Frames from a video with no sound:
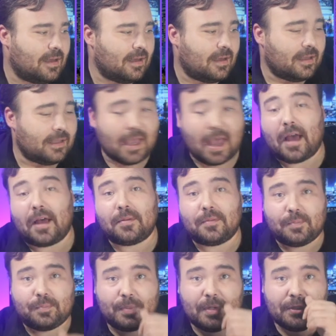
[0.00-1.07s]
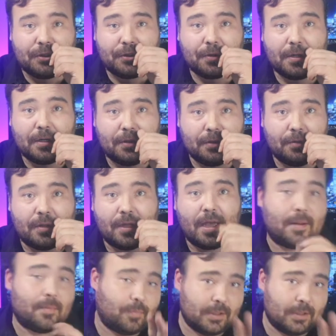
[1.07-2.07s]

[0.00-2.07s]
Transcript: Yeah, be sure and do that.